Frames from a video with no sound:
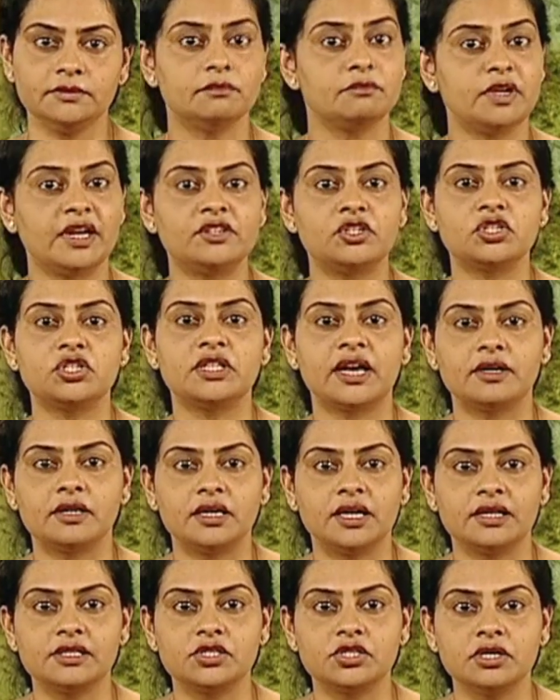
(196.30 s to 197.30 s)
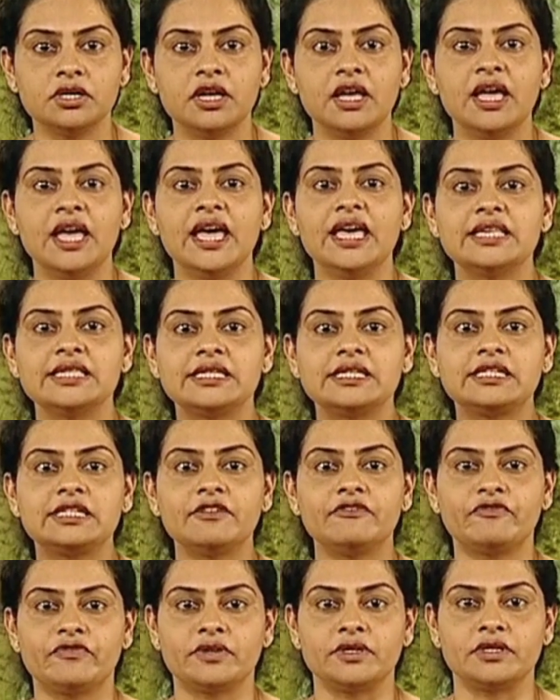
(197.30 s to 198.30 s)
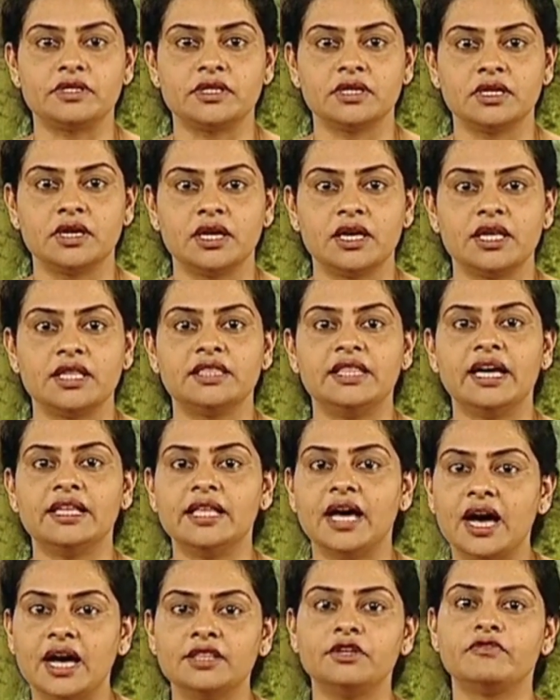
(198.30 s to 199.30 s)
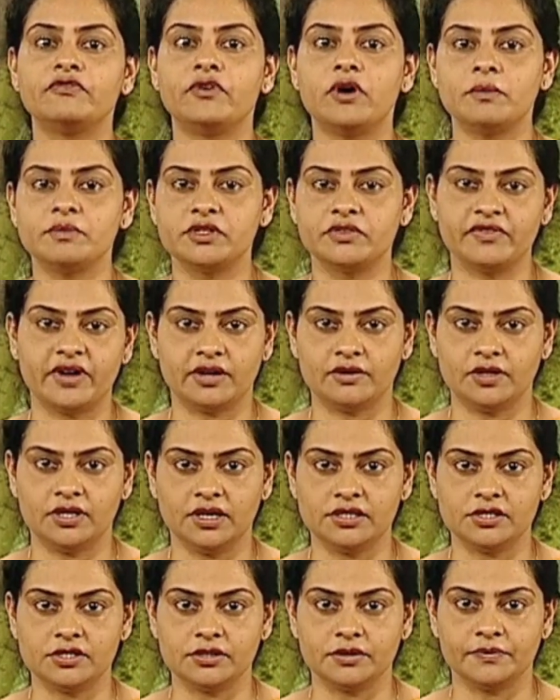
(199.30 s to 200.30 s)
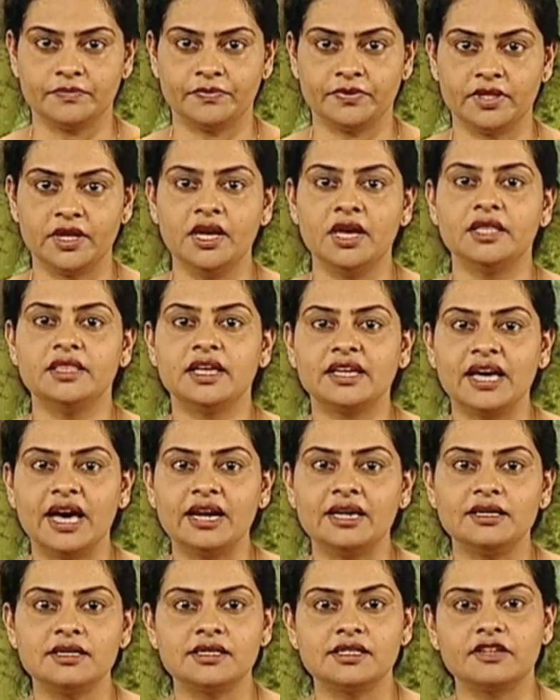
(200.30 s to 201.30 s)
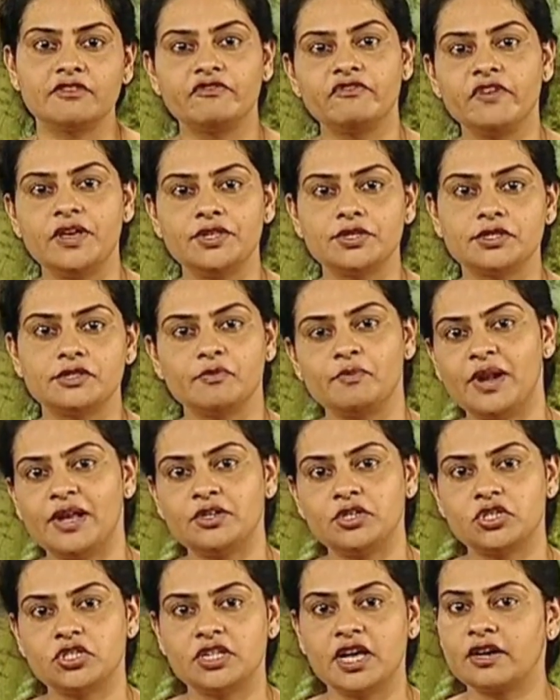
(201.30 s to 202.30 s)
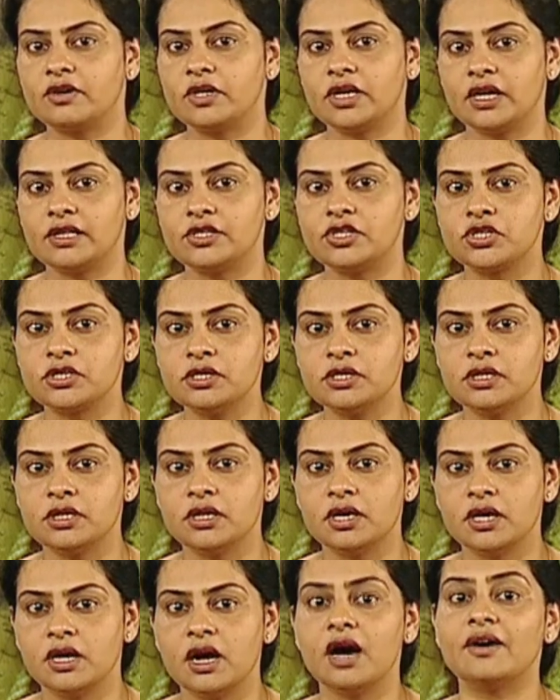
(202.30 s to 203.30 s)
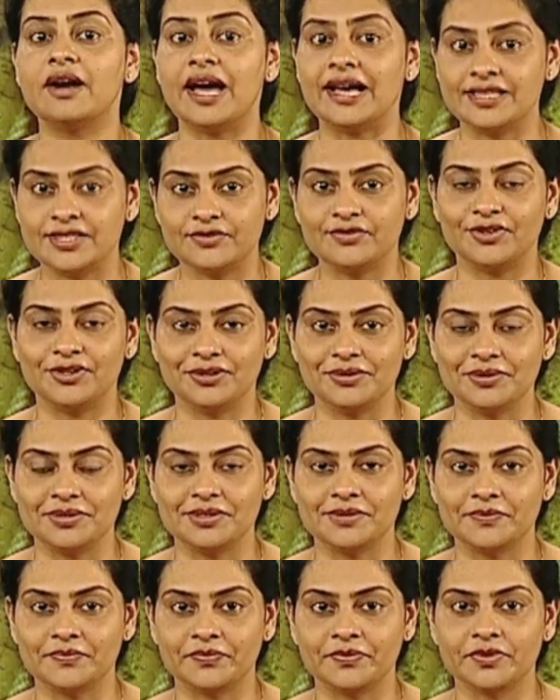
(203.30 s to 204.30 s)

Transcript: Plantation agriculture is different than other forms of agriculture. The characteristic features of plantation agriculture are as follows.